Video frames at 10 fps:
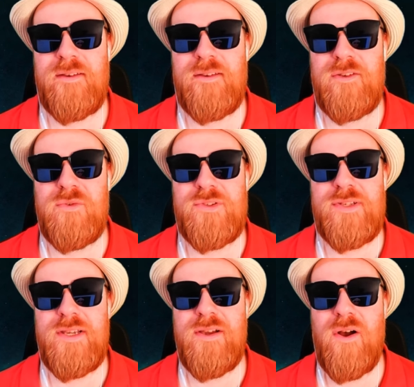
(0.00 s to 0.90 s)
You
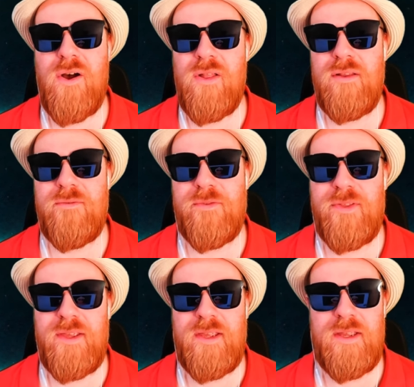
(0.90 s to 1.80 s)
see all of
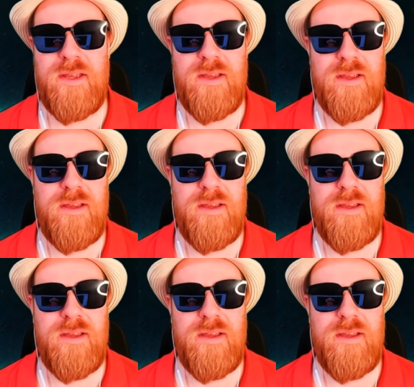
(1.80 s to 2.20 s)
the